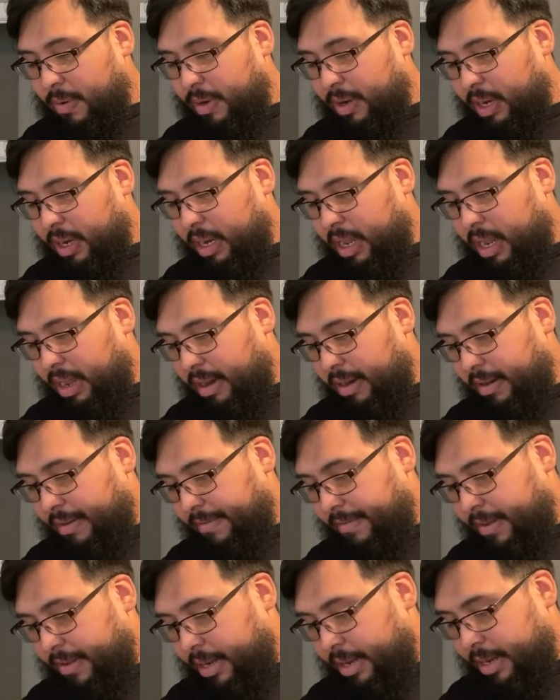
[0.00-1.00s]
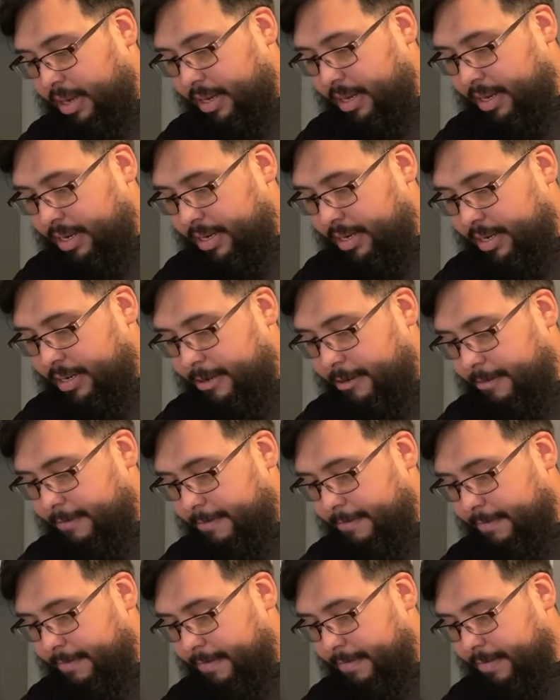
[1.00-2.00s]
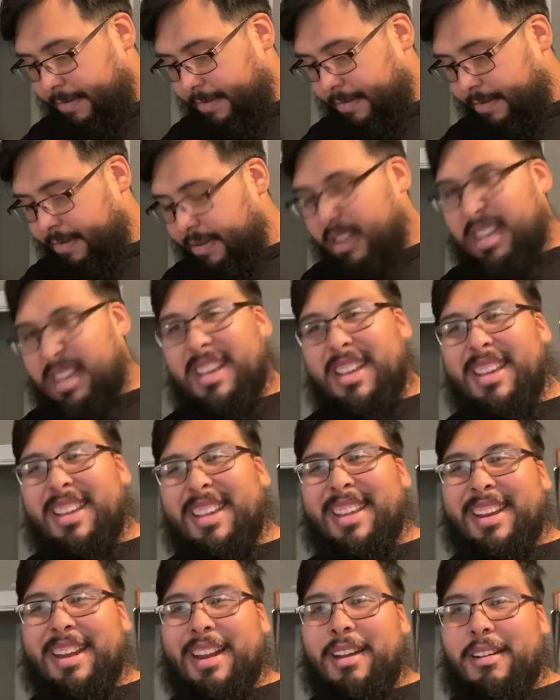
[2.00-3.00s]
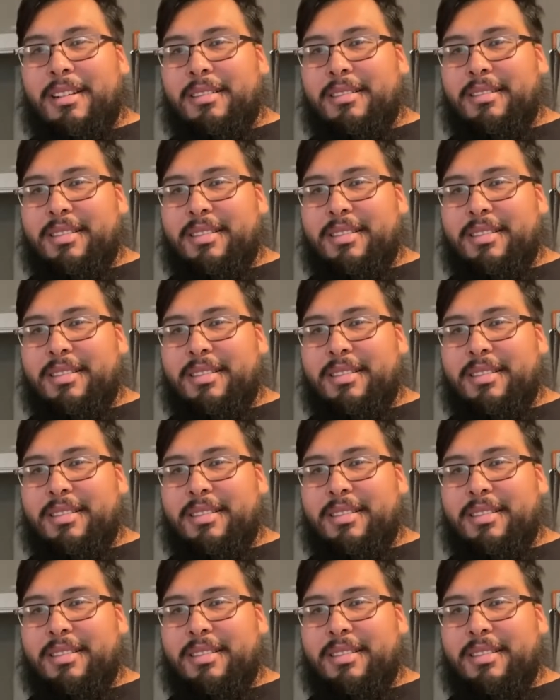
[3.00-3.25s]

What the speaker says: a lot of, you know,